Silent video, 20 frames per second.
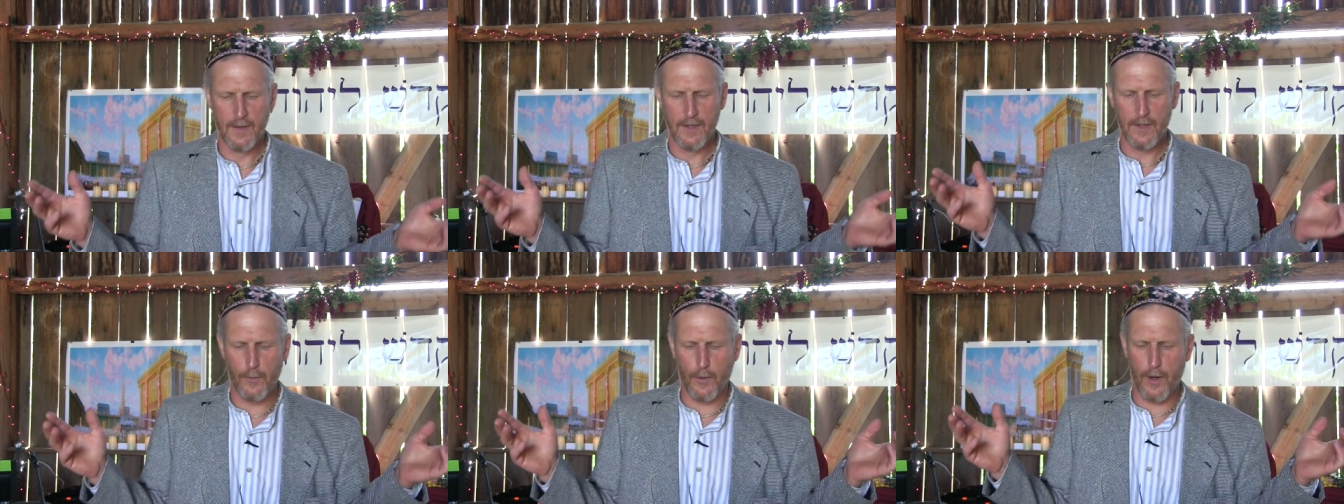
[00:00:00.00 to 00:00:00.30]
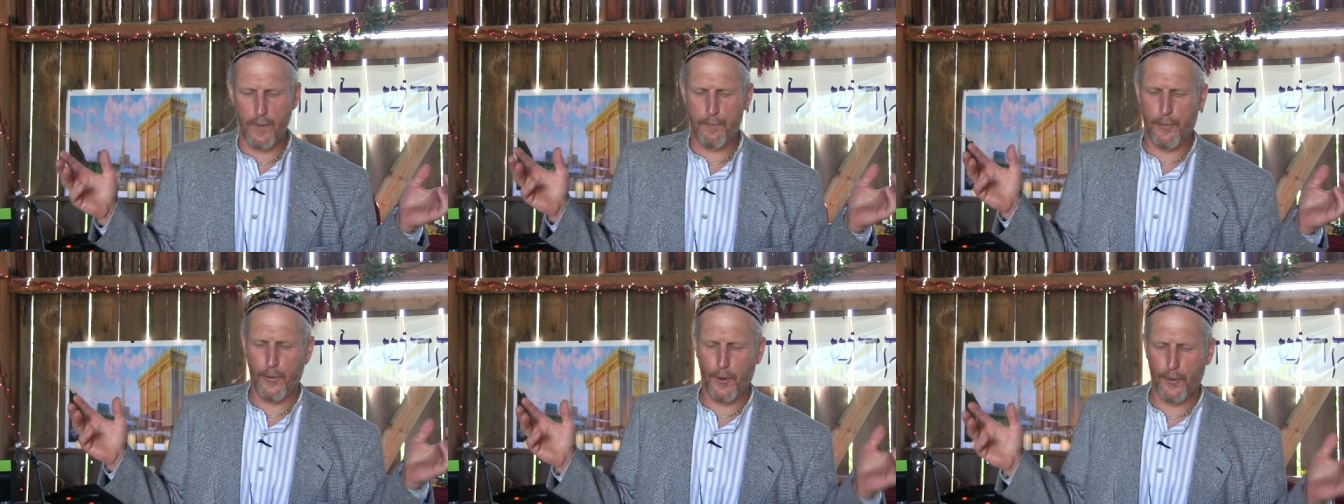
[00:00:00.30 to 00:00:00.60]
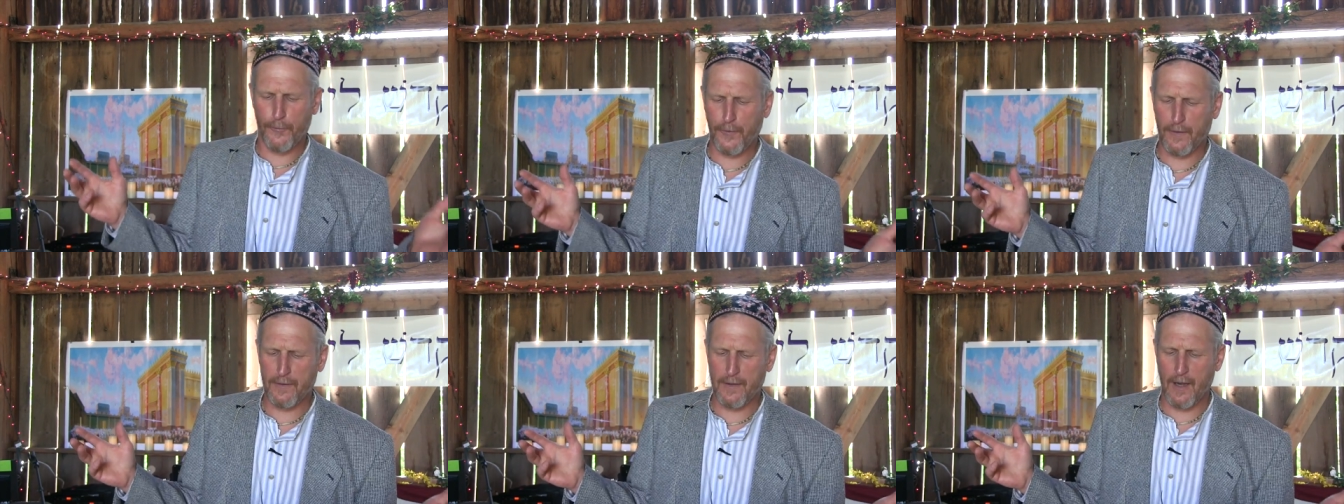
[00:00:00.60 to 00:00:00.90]
The word
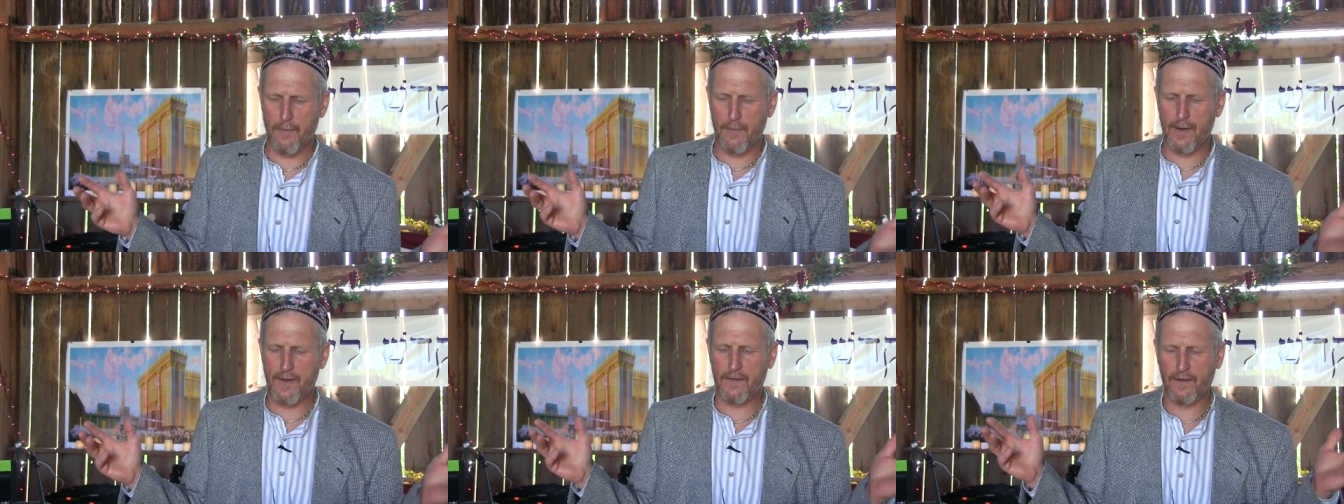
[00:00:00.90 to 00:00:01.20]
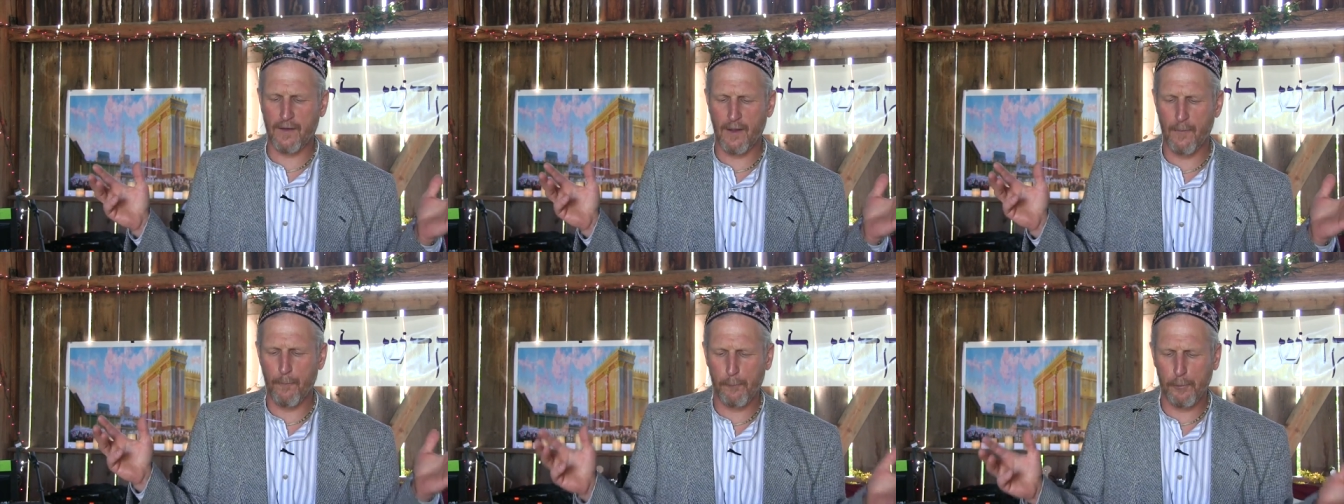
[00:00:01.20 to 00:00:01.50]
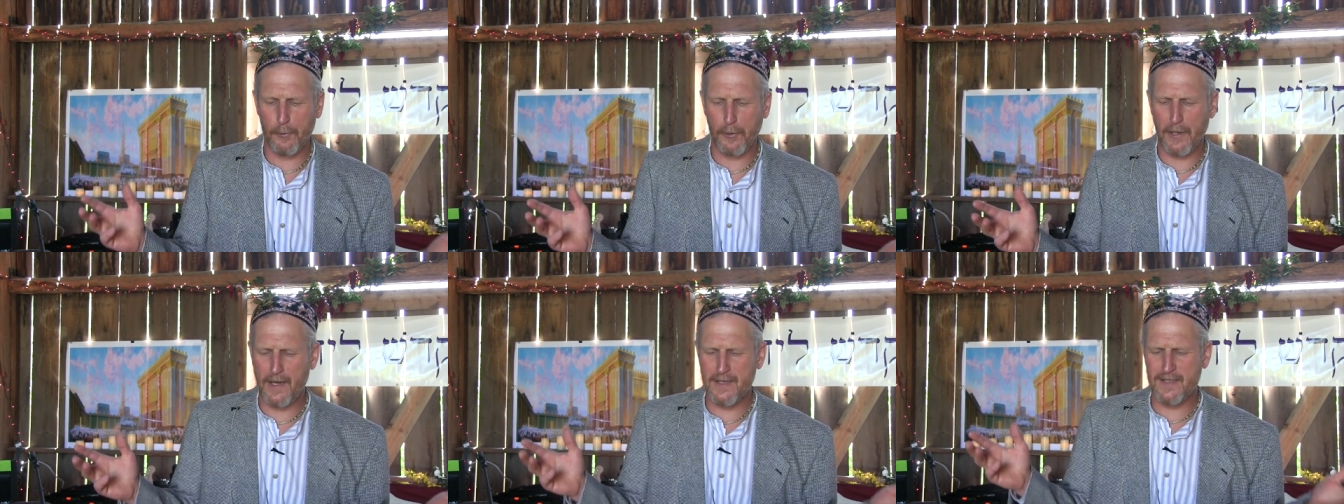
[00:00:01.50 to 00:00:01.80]
perfect there means
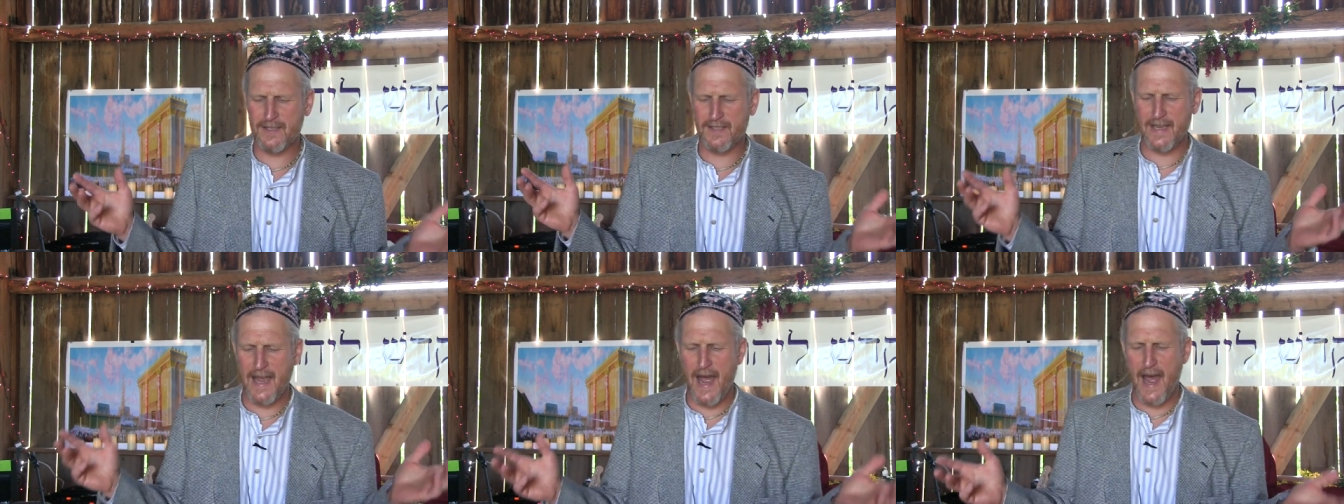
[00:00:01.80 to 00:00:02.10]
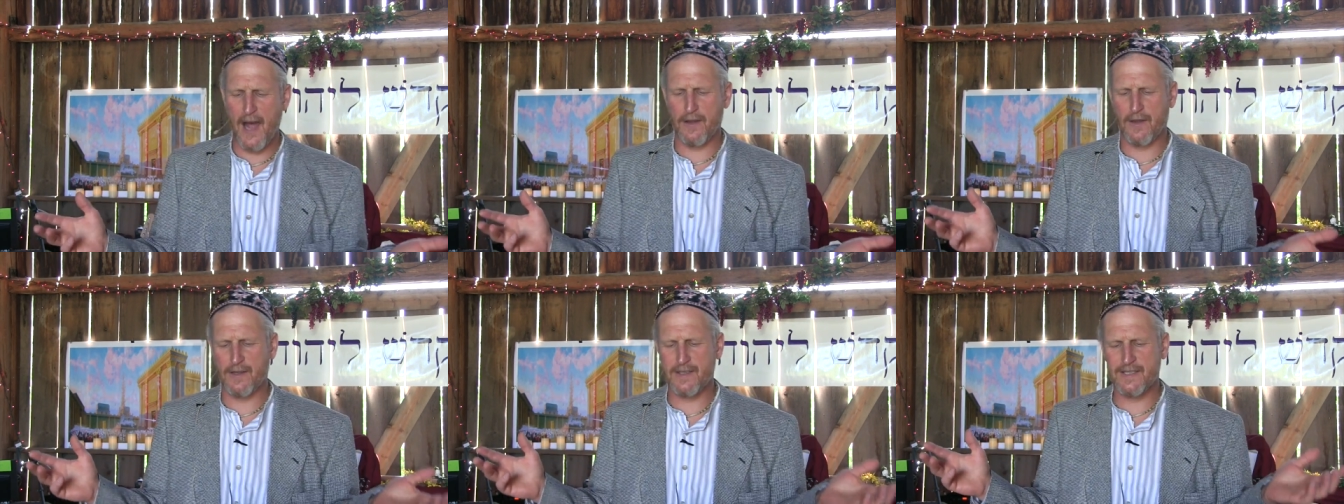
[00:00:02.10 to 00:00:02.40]
complete, sound,